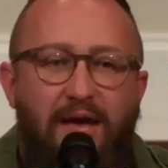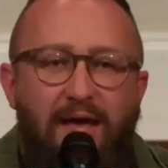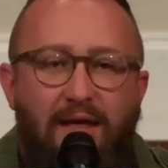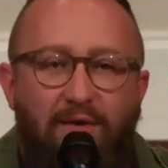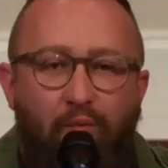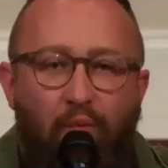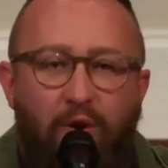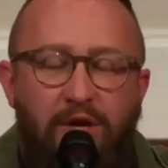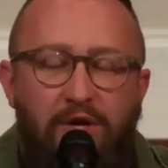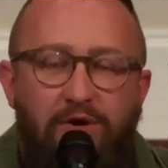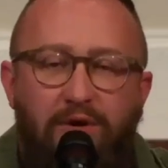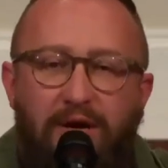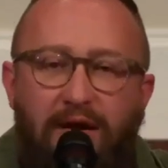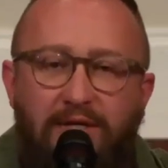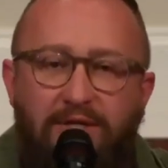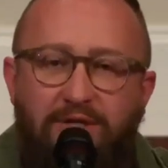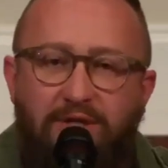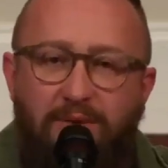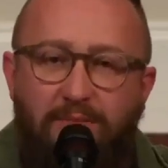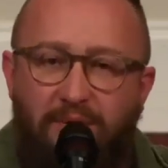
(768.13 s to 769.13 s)
When you
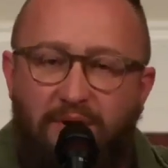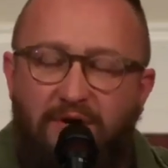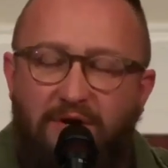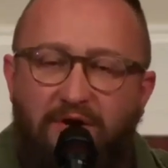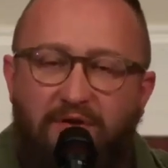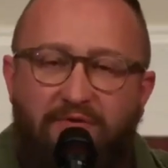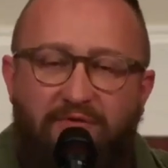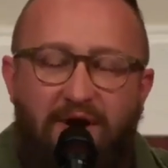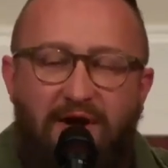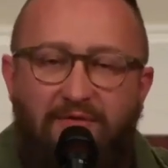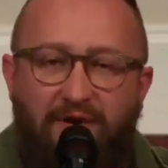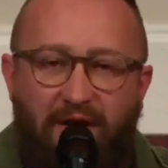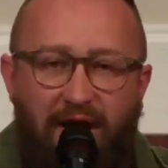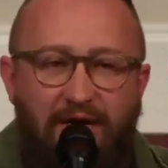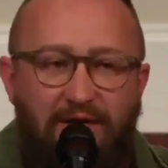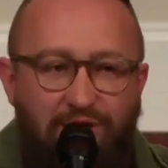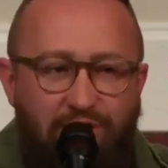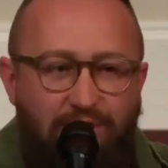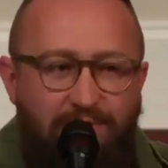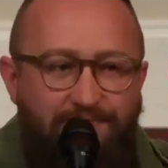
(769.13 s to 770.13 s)
get to the book of
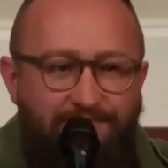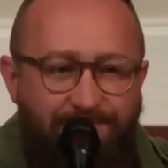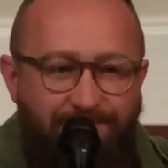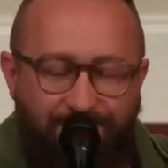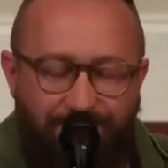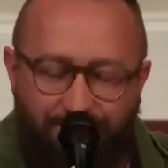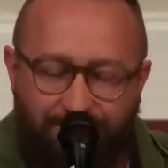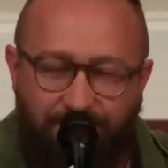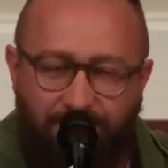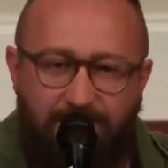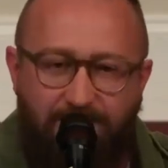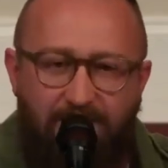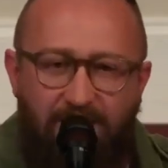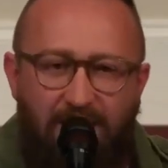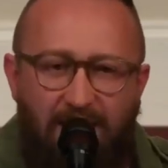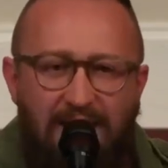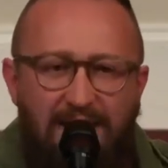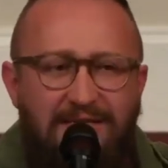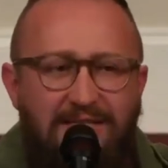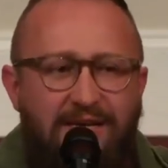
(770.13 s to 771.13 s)
Revelation,
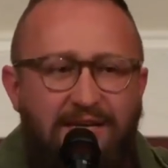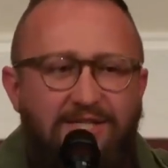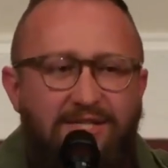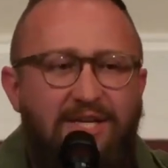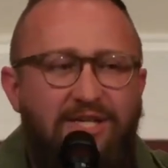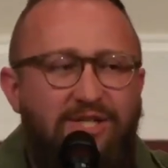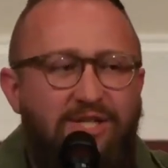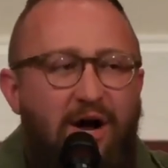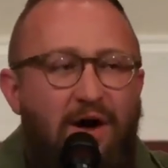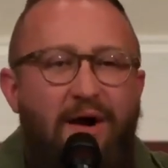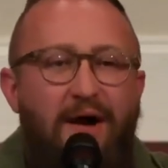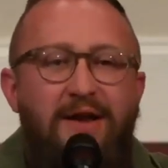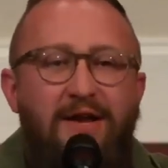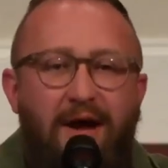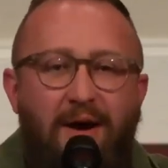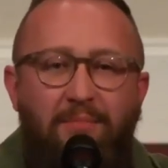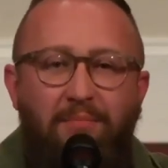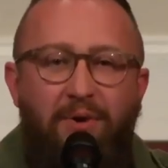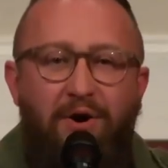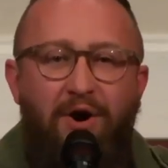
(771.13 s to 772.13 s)
he says, I saw a
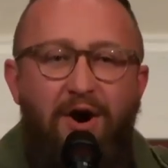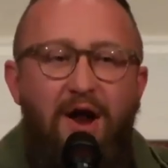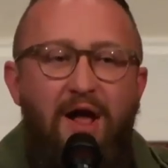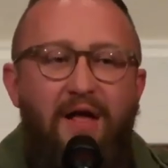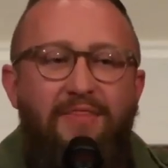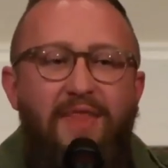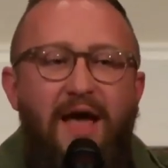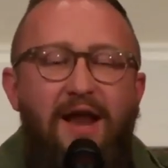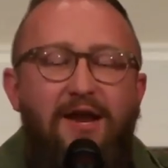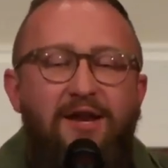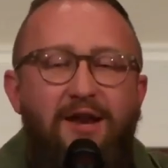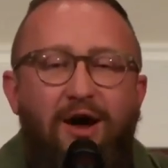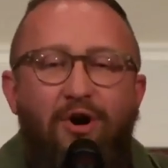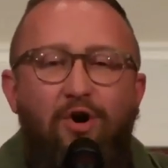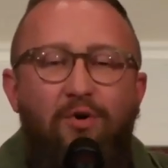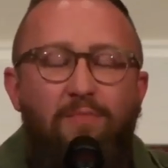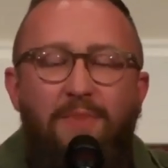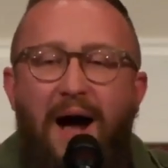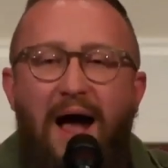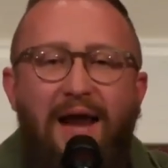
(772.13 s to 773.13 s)
number that
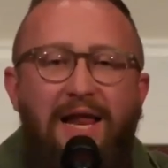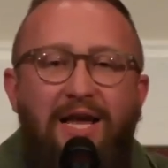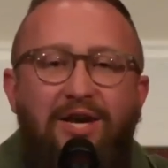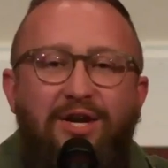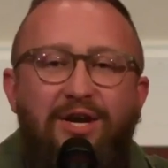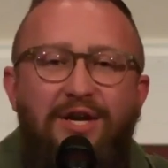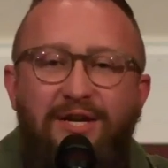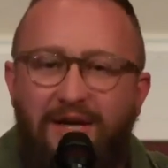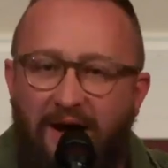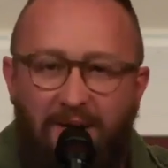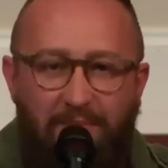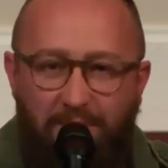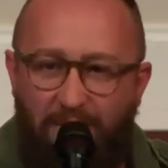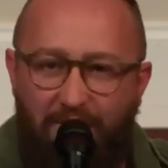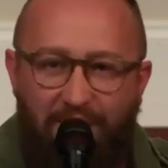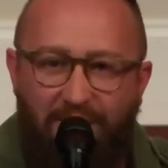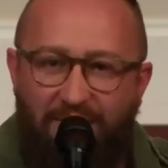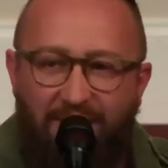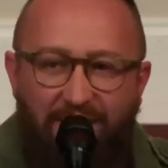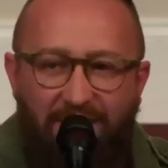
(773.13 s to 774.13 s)
nobody could
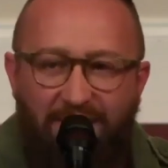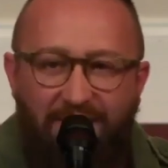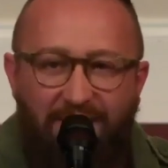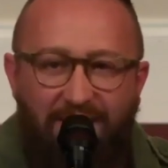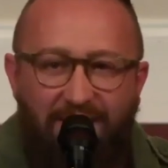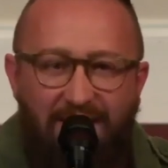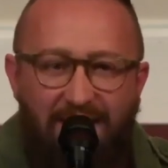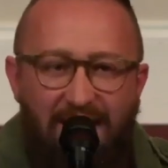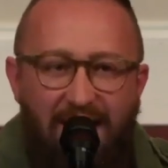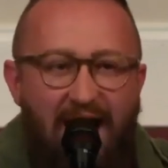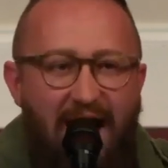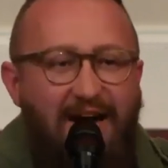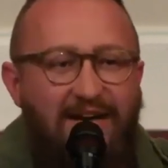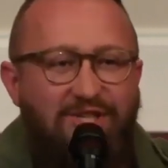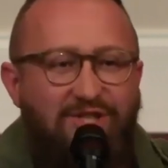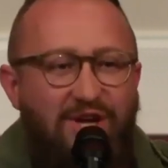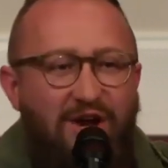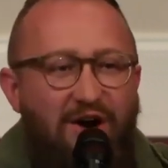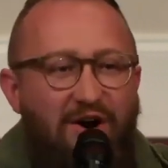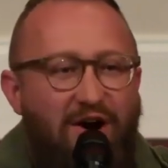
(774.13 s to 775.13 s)
number. I
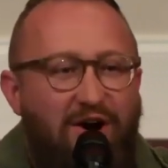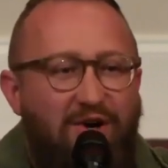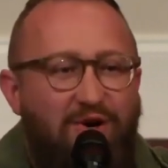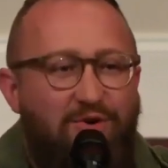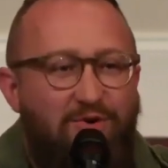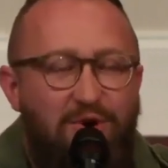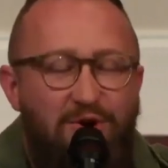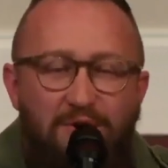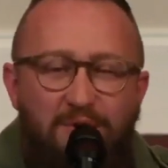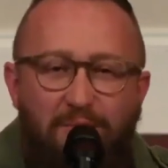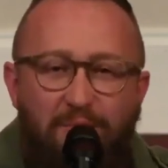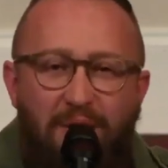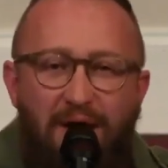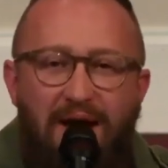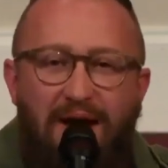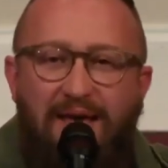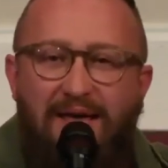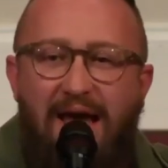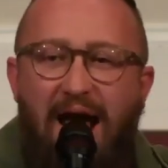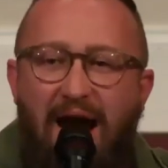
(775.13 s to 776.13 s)
saw a group
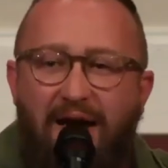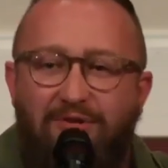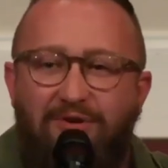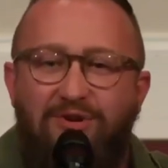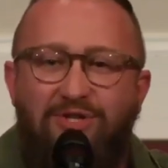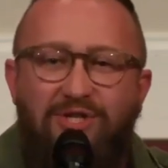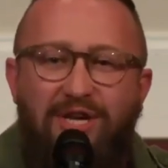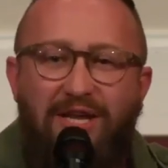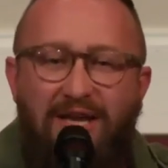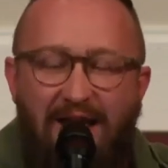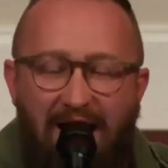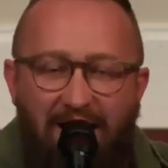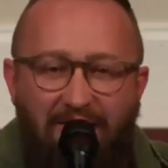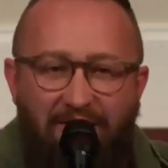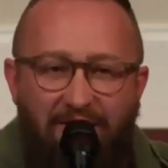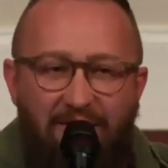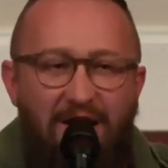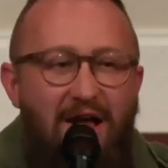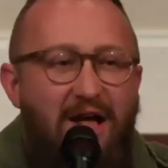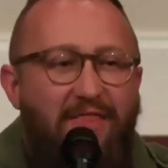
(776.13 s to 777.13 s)
gathered
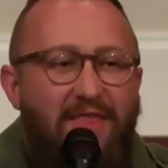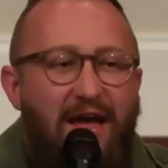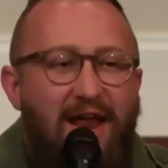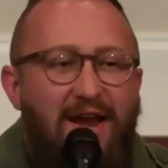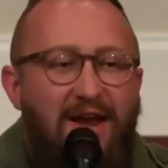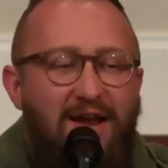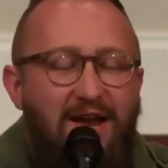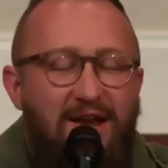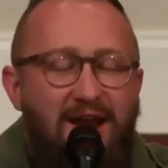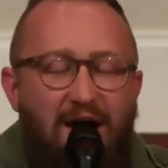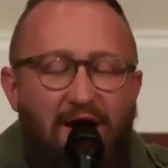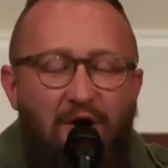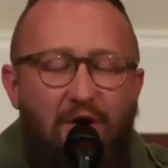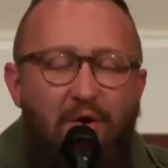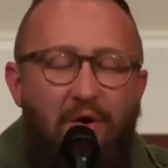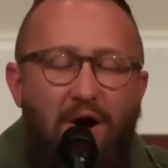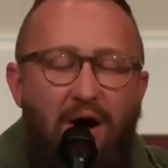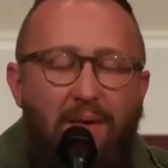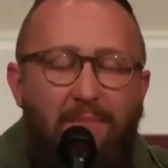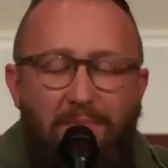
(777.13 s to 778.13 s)
together that
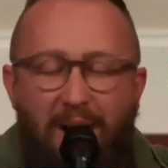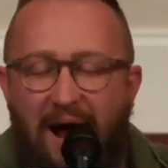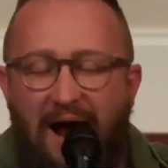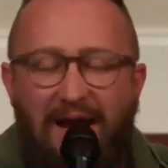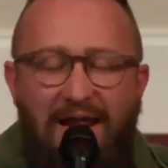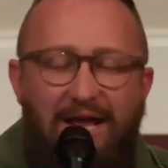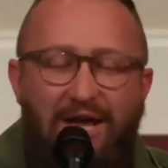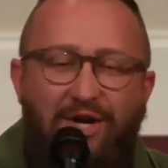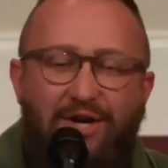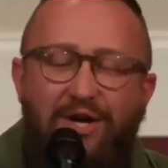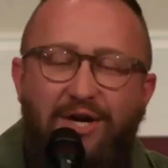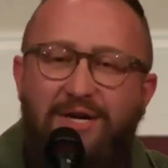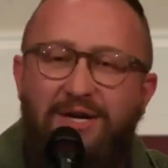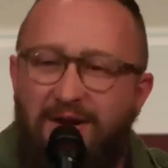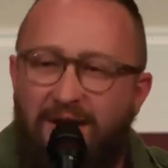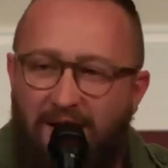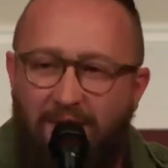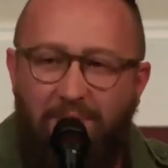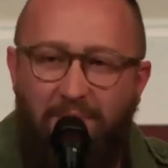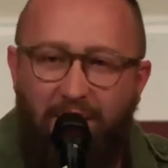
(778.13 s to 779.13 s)
nobody could
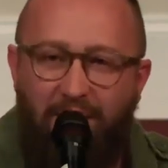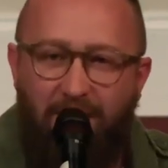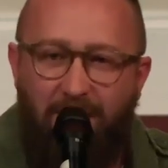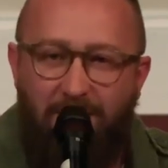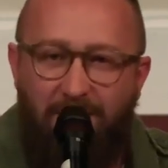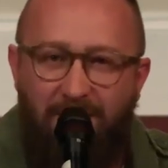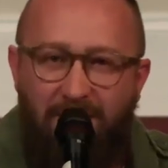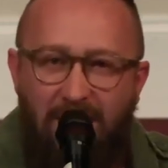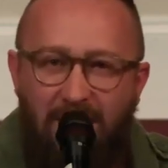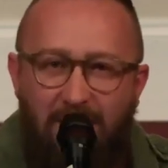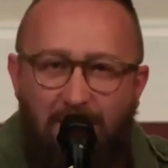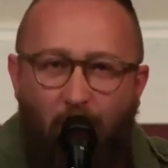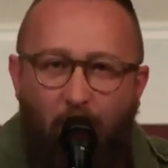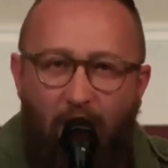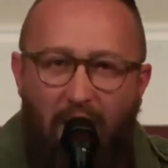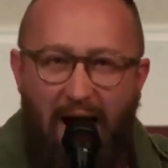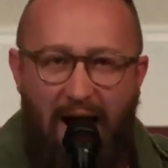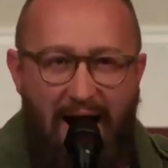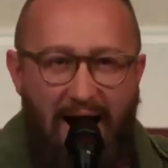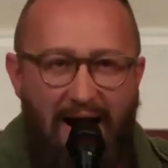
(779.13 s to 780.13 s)
number.
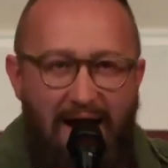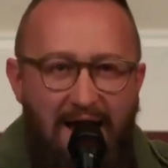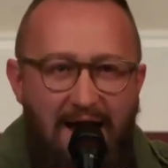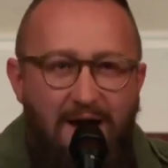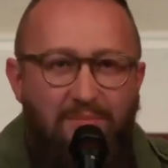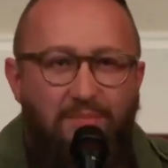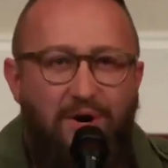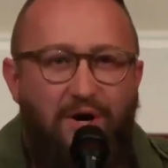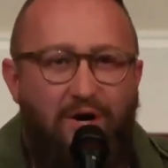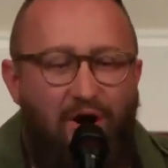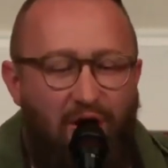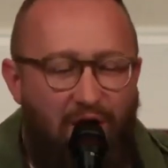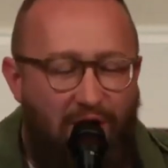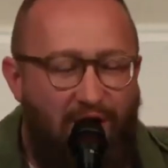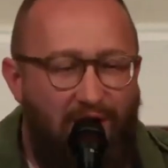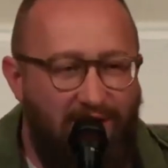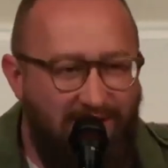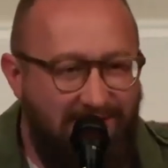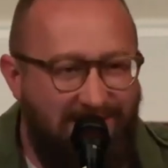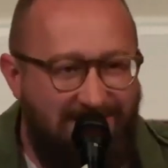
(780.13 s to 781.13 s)
Why?
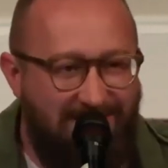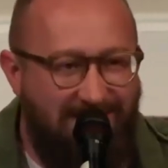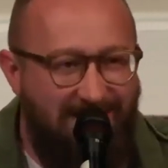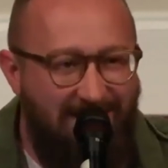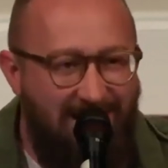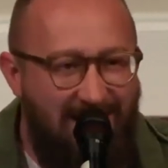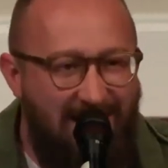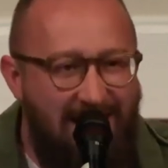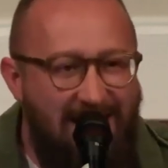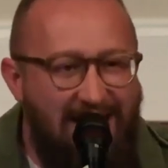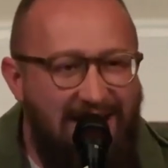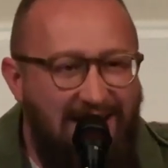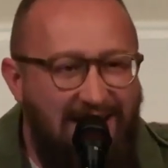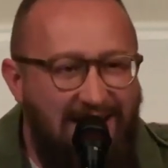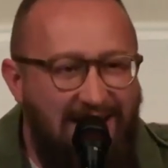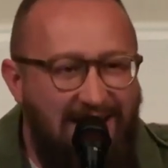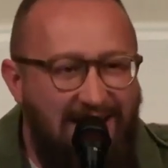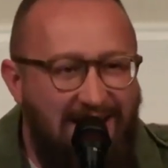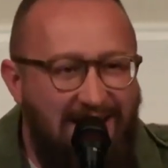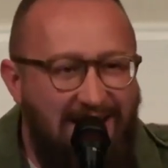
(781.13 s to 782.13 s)
Because
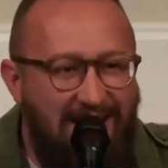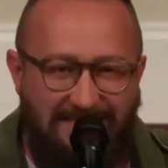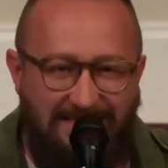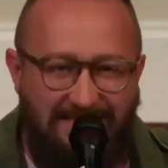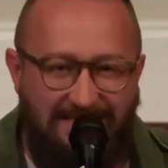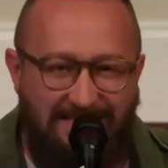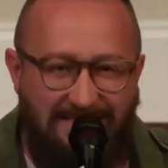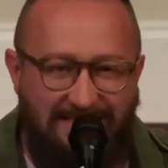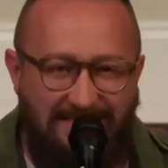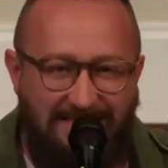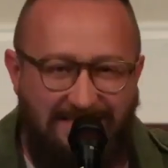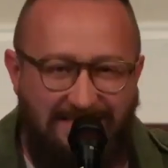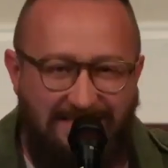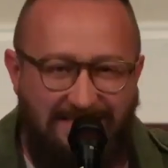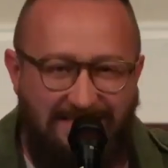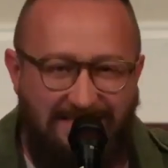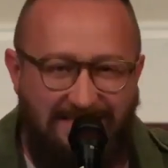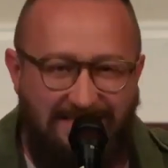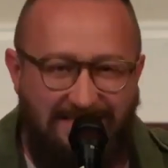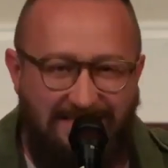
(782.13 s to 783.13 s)
in that seed
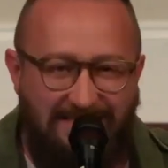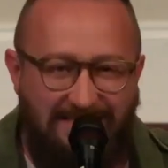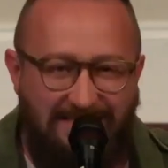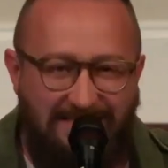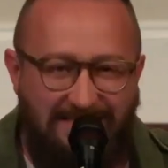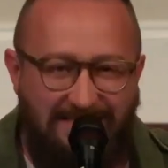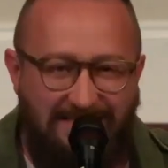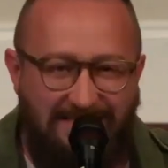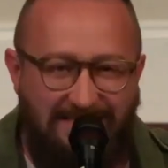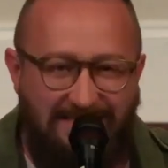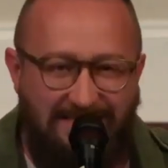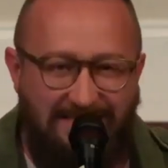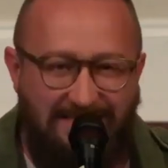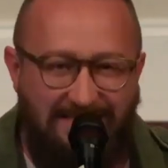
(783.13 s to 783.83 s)
there dwells